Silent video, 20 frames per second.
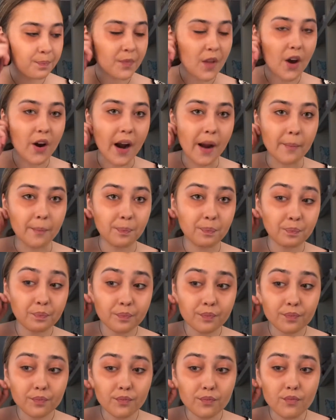All right,
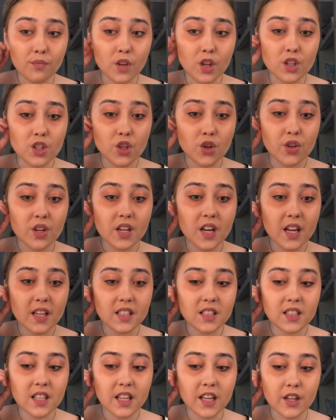so the
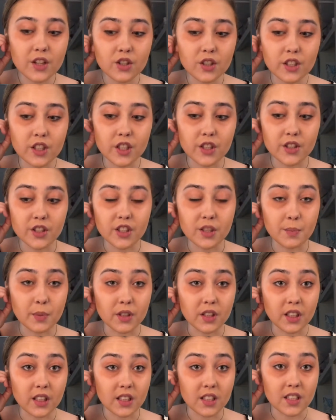next thing I usually do is just
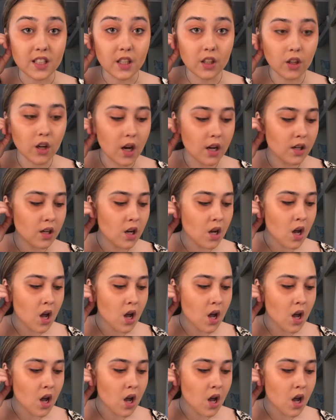put the concealer on.